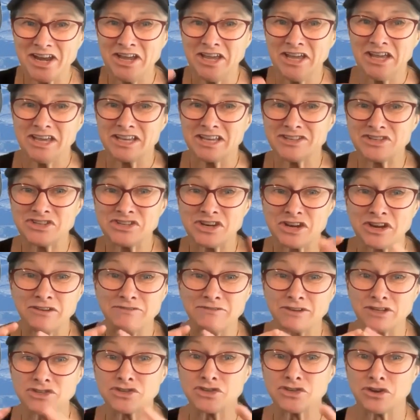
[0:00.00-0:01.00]
instead
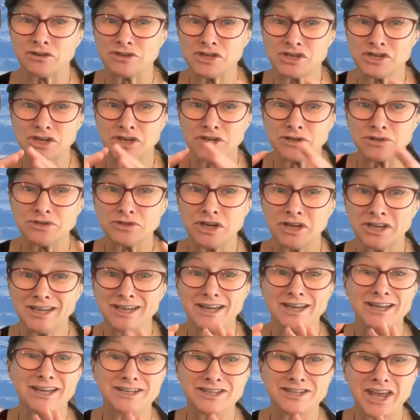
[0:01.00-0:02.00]
of a soft shelled
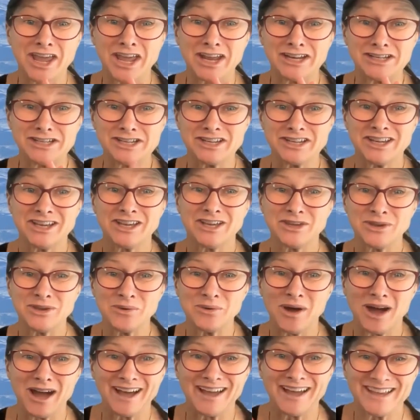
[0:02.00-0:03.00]
tent,
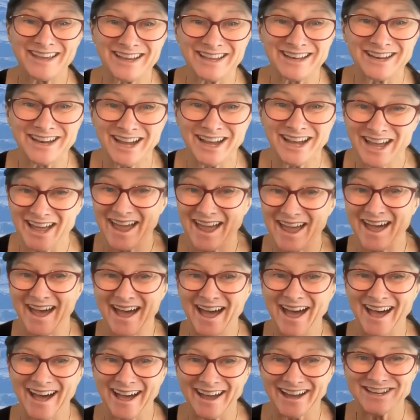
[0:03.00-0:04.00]
you are in a
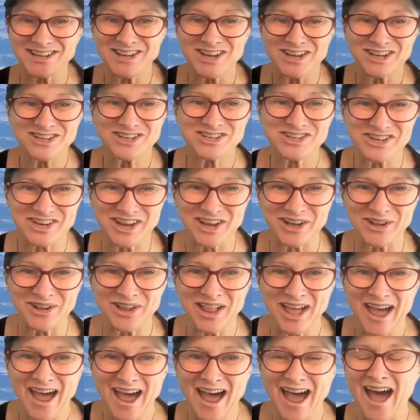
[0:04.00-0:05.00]
hard shell
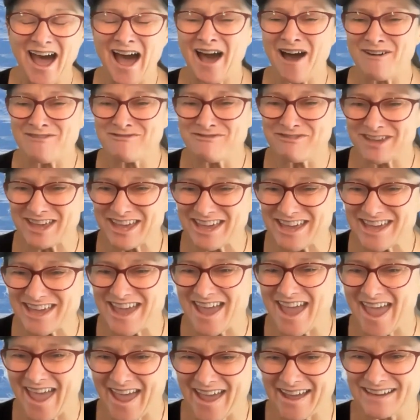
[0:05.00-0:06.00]
RV.
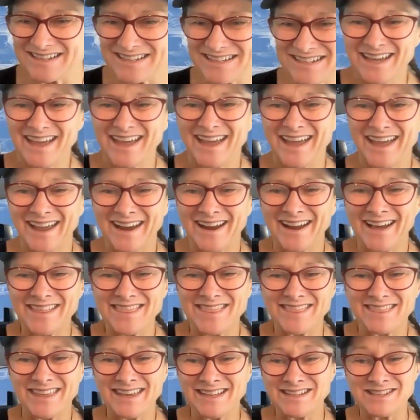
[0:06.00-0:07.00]
And
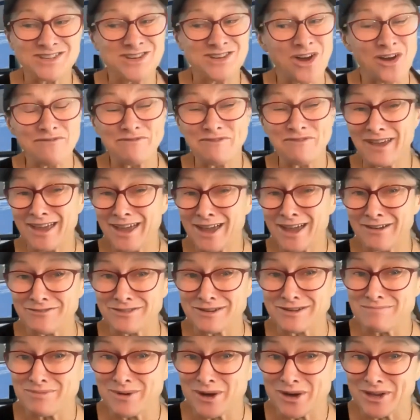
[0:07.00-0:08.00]
it's not for
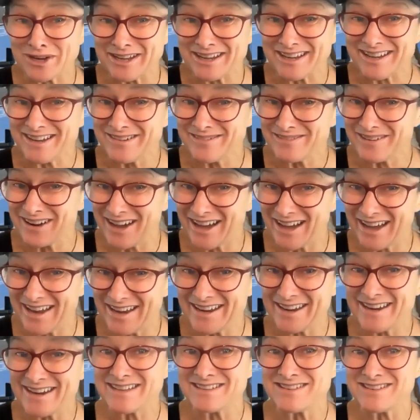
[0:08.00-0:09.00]
everybody, right?
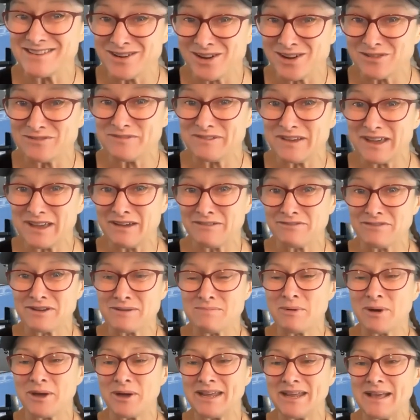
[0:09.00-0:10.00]
It is not for
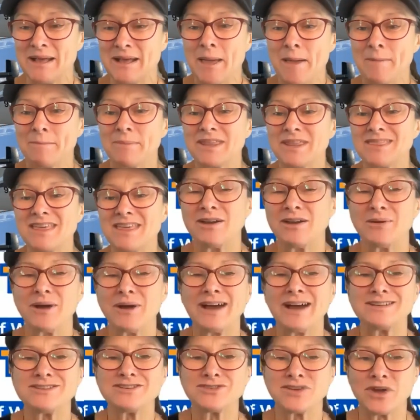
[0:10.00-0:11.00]
everybody, but
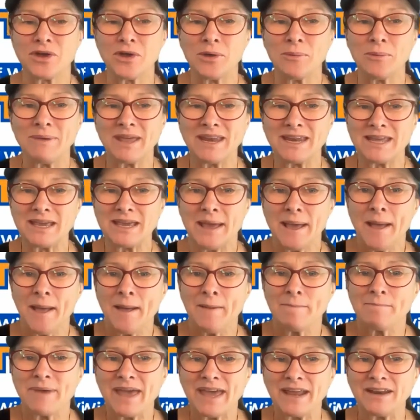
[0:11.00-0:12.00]
are so many
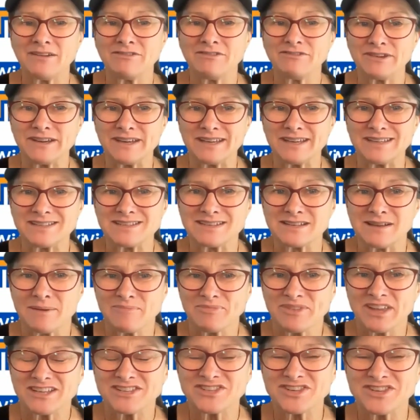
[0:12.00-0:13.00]
benefits.
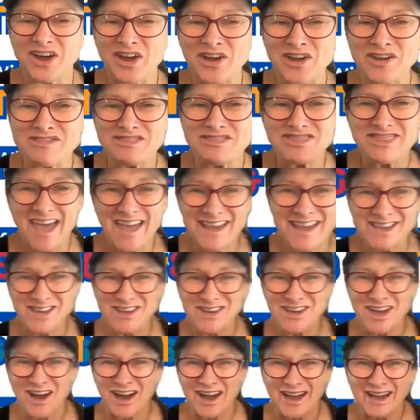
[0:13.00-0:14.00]
So thank
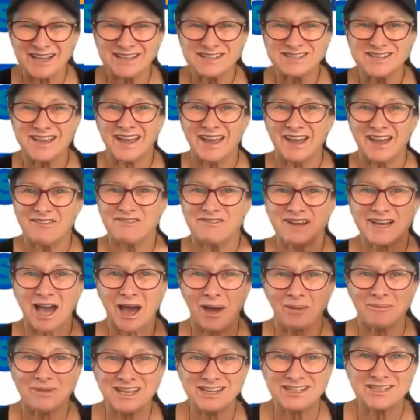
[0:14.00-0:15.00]
you guys for
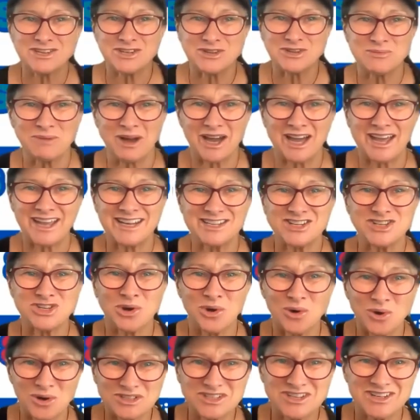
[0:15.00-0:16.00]
coming to my
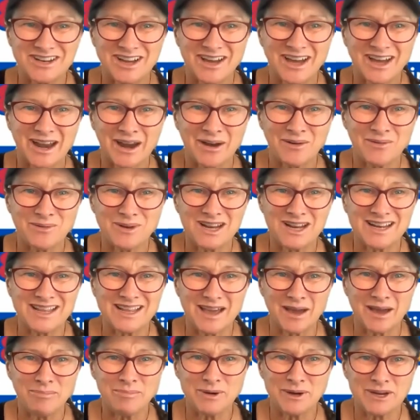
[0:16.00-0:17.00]
talk tonight. I
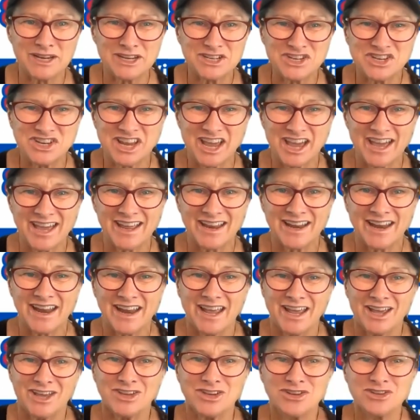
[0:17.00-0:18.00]
really appreciate
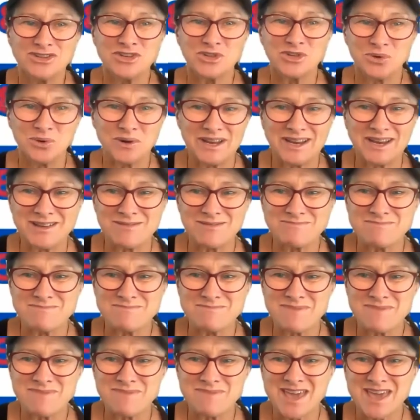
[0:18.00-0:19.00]
you joining
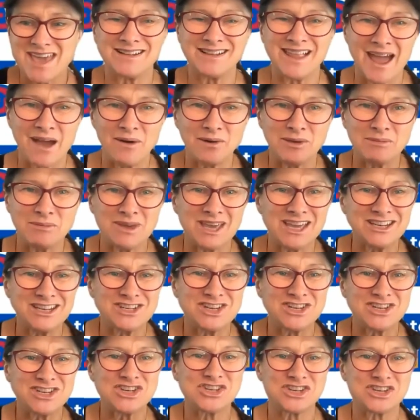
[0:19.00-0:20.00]
me and allowing me
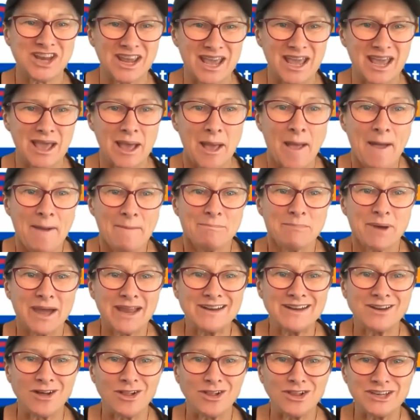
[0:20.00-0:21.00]
to share my
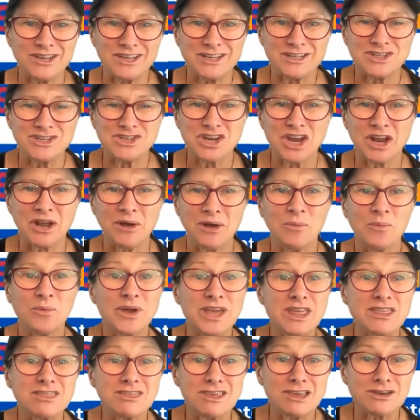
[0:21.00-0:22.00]
knowledge
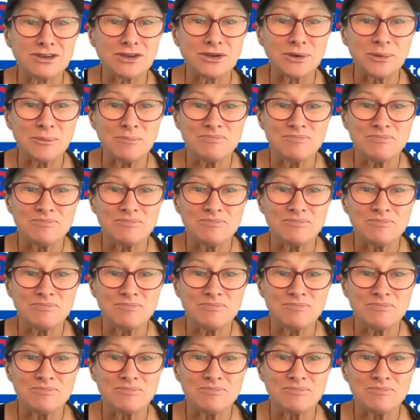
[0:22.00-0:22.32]
with you